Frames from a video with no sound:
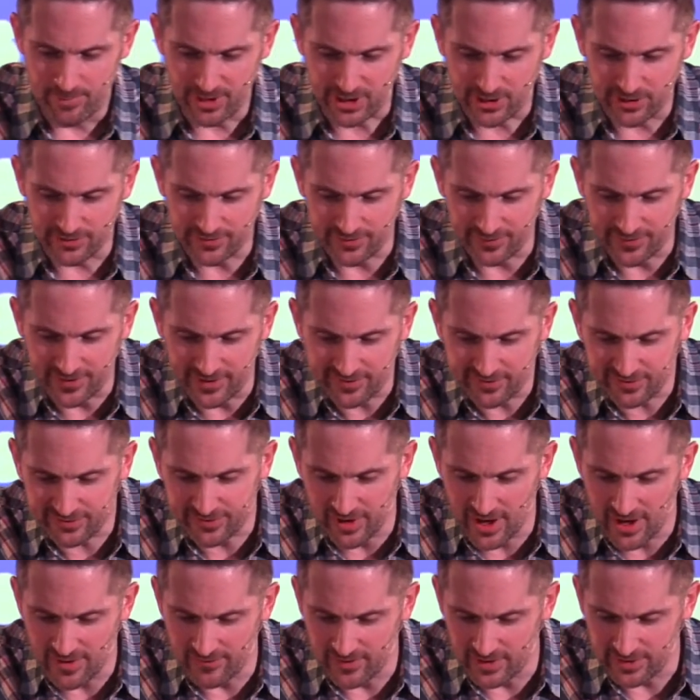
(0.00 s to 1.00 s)
Because of this
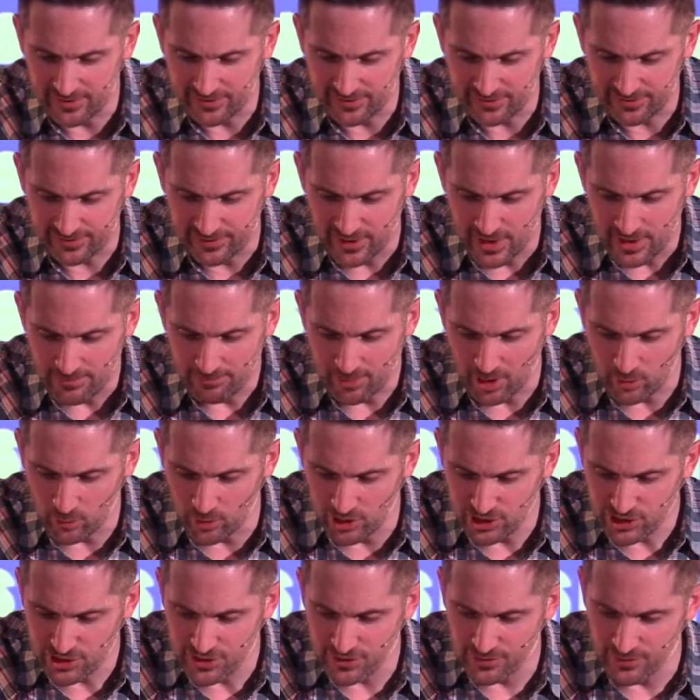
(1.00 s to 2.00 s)
service by
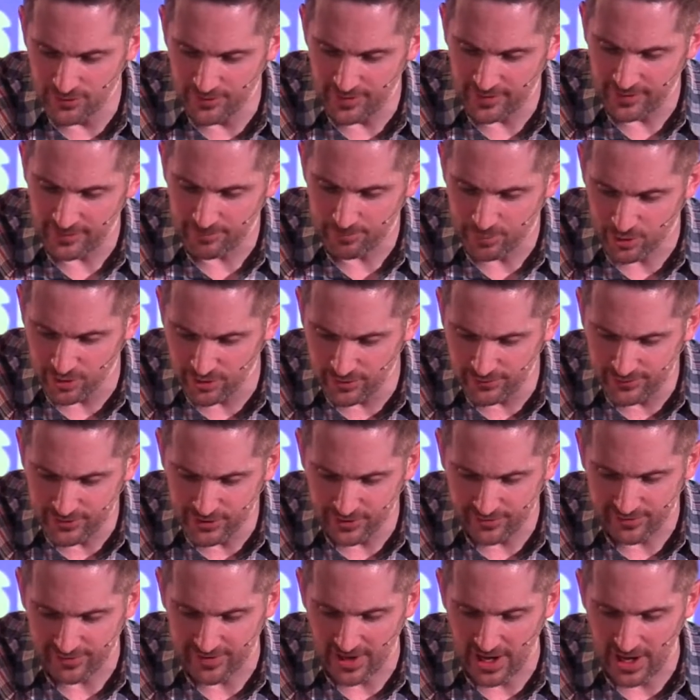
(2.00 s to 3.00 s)
which you've
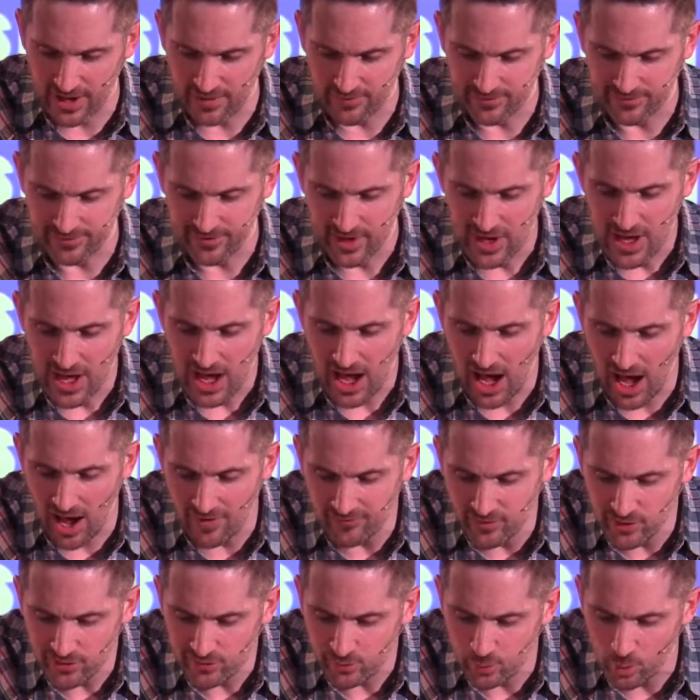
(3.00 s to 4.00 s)
proved yourselves,
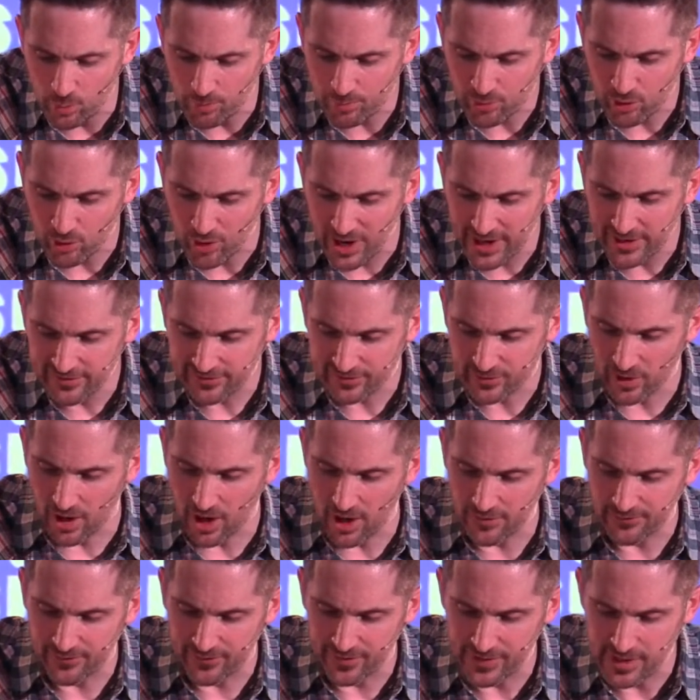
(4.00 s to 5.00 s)
others will praise
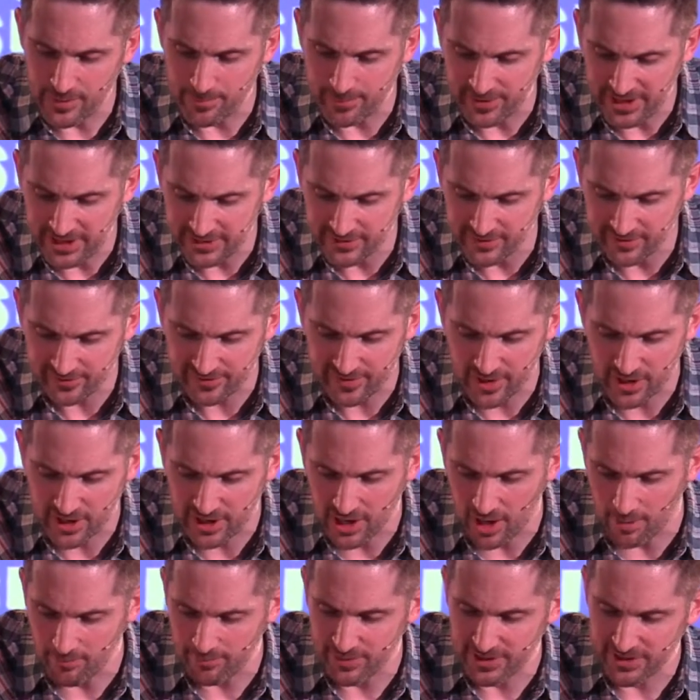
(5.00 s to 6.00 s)
God for the obedience that
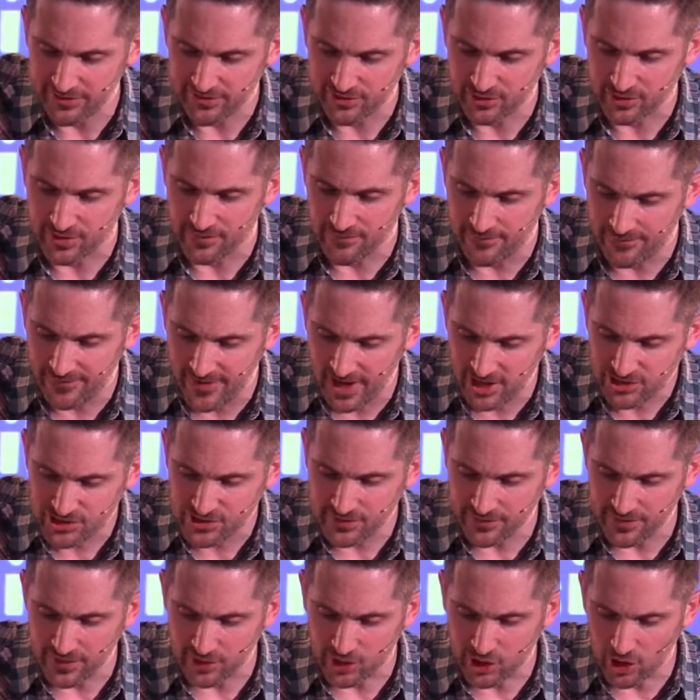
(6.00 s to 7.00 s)
accompanies your
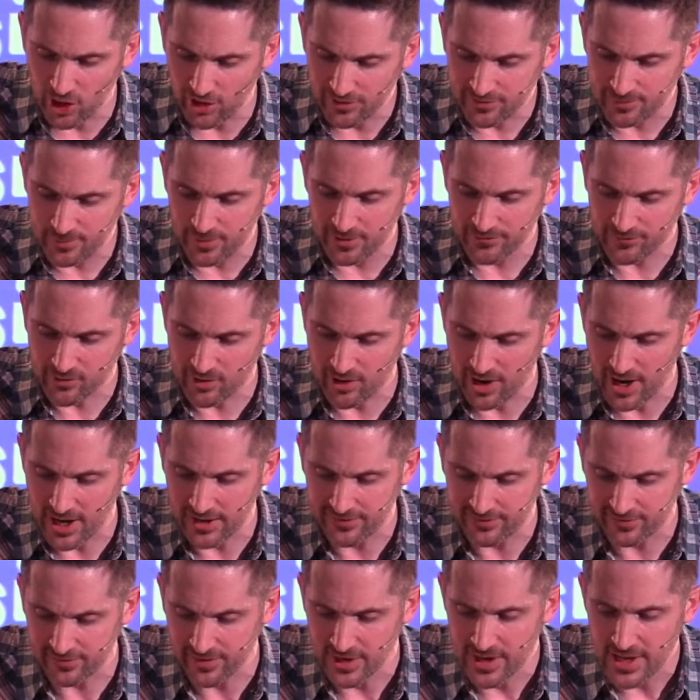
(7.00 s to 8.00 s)
confession of the gospel of
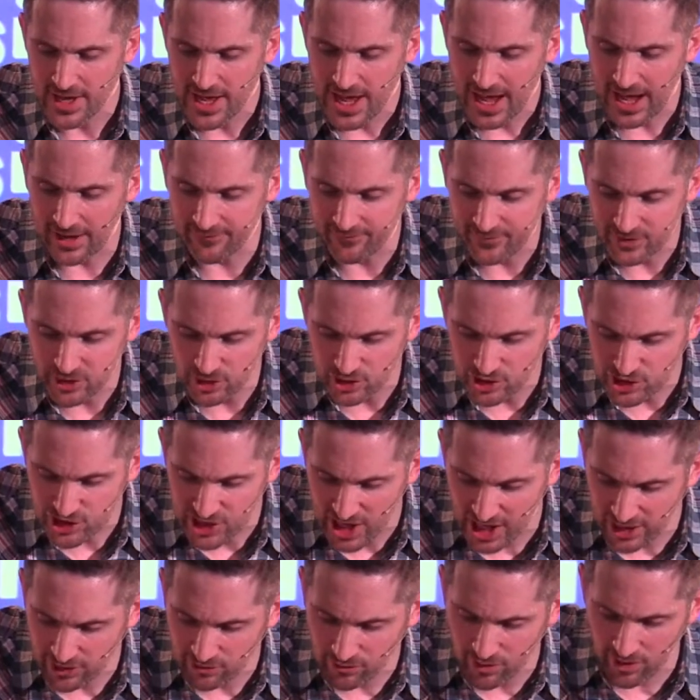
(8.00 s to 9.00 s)
Christ and for your
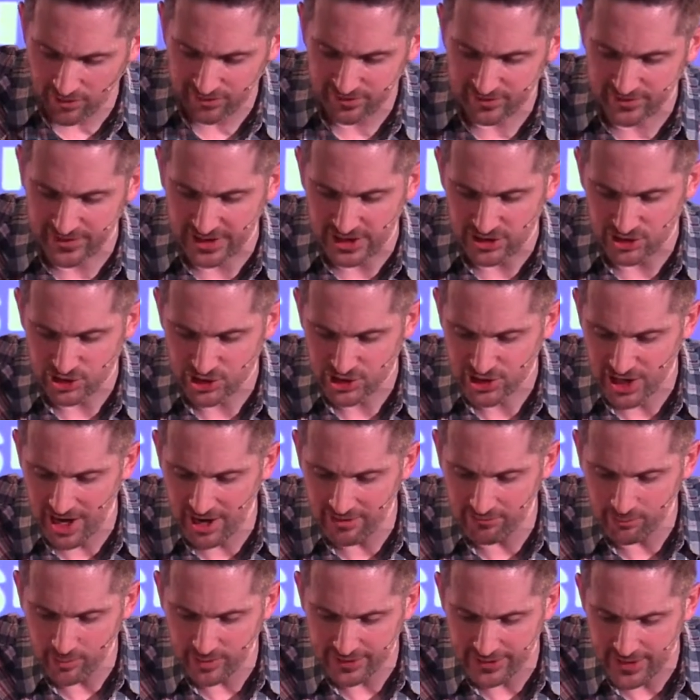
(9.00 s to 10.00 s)
generosity in
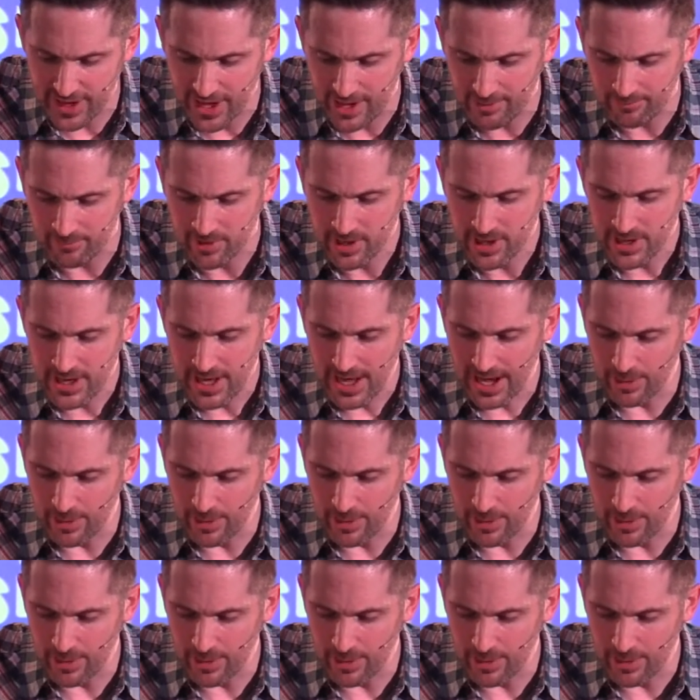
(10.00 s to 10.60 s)
sharing with them